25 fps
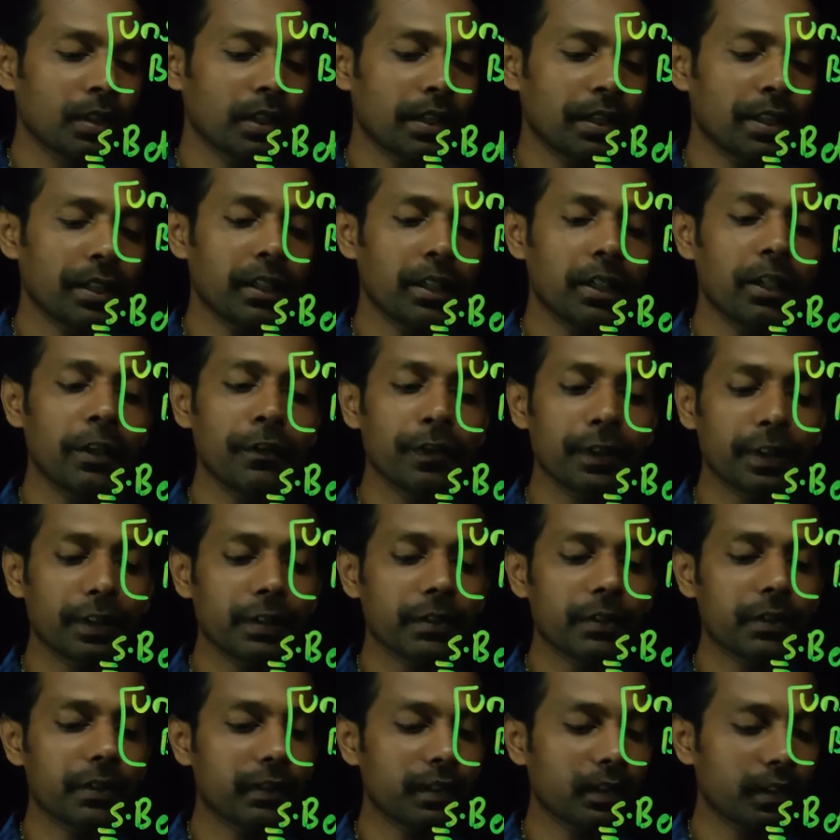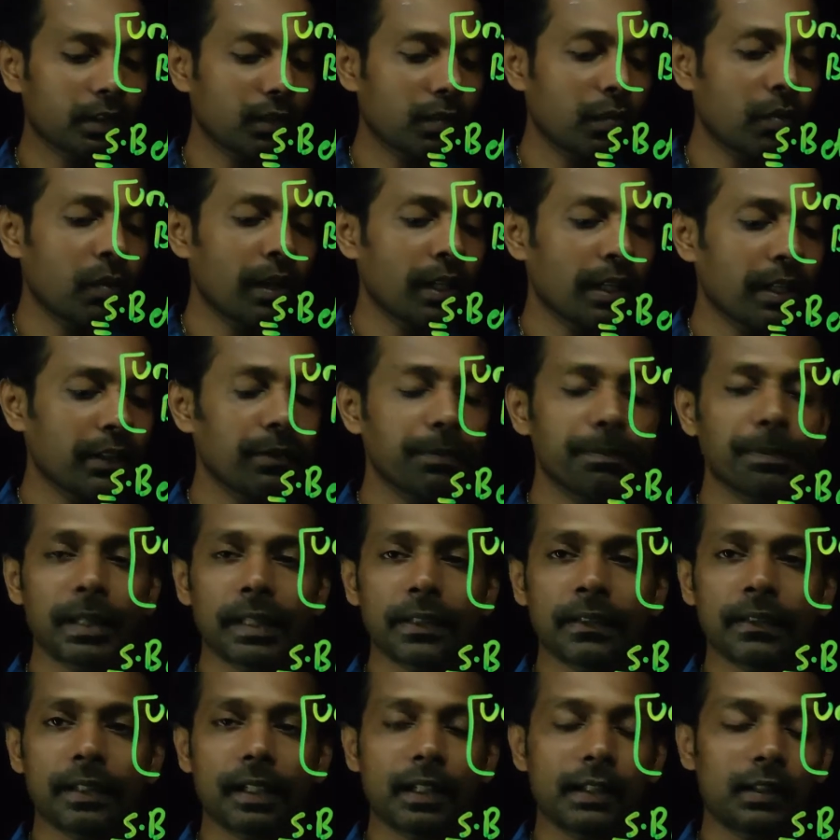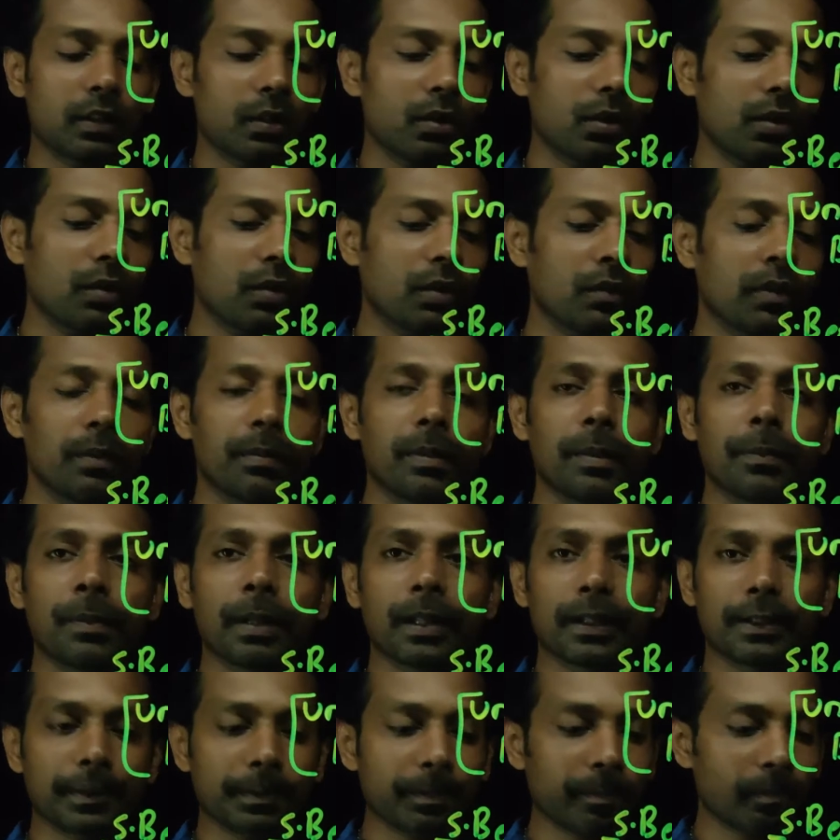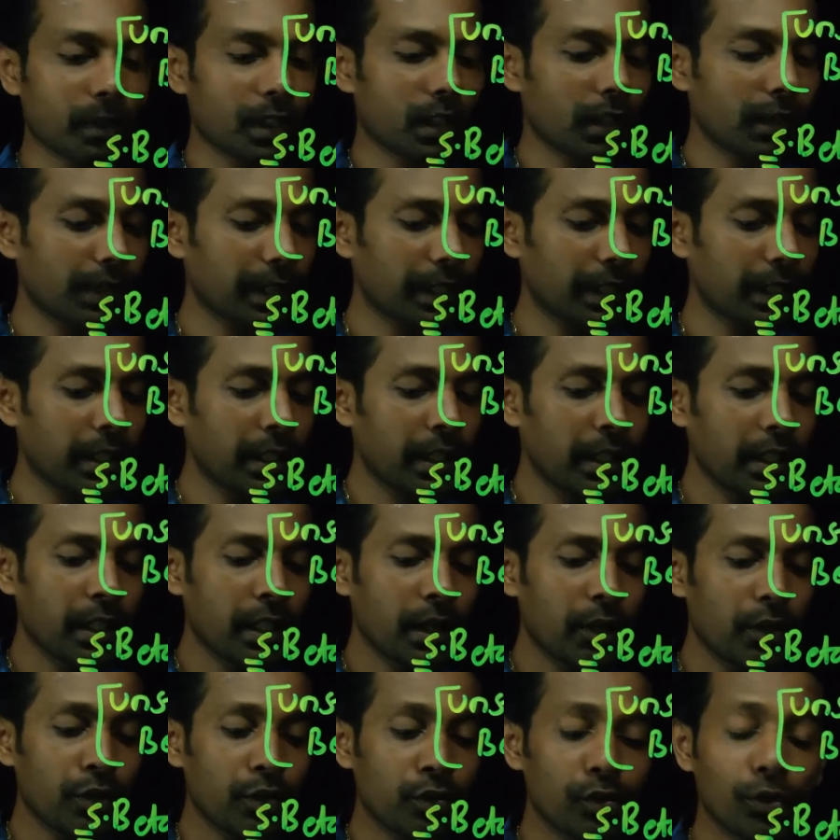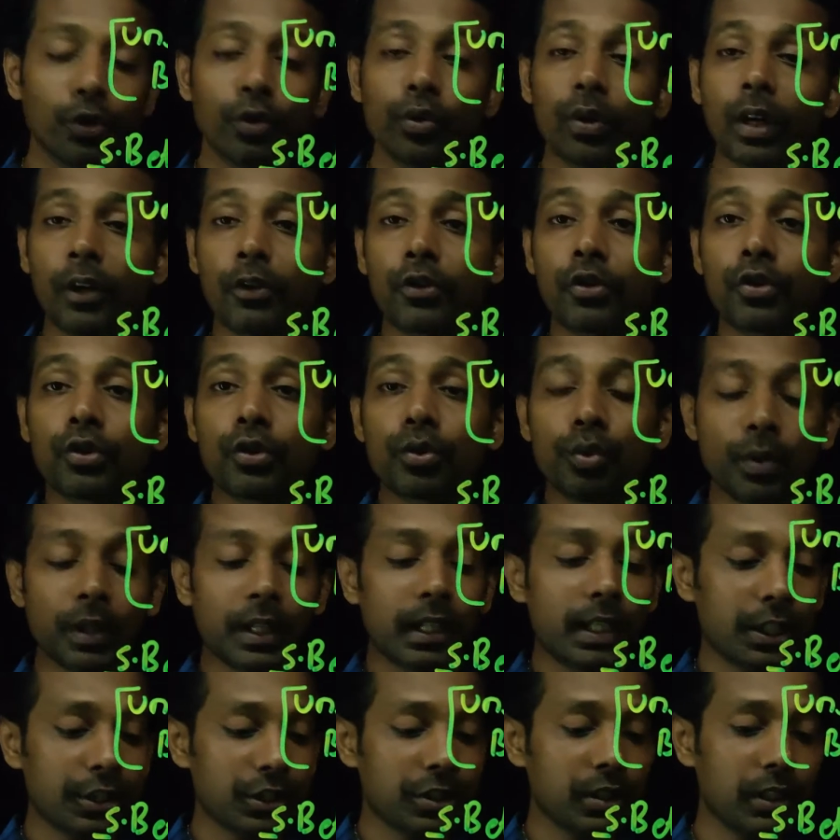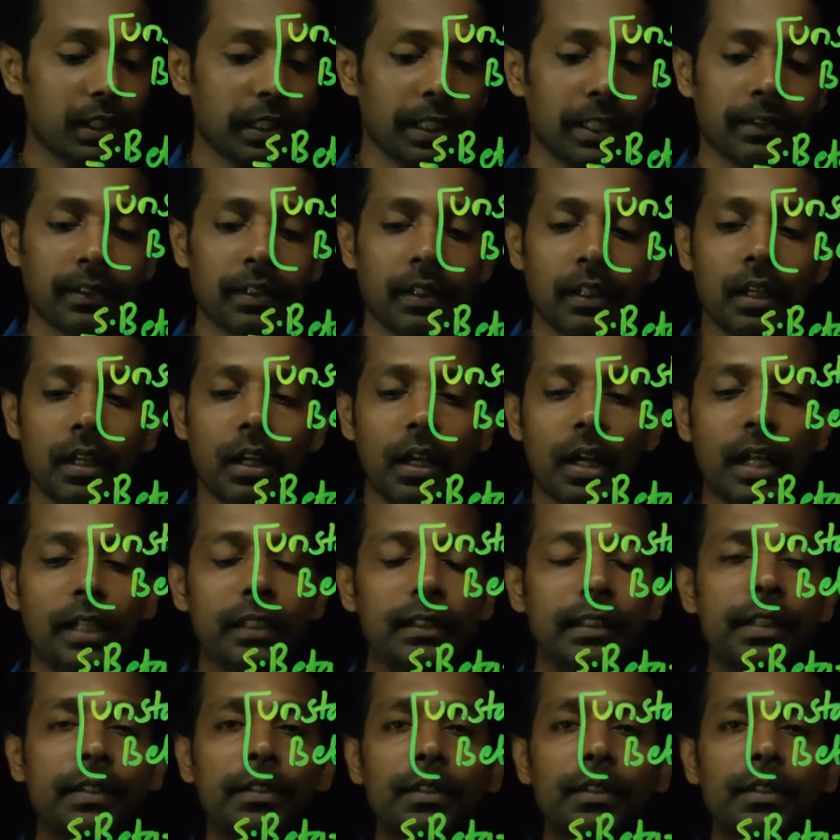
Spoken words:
And if it is one is plus, another also will be plus. Okay, now so you have two regression lines, and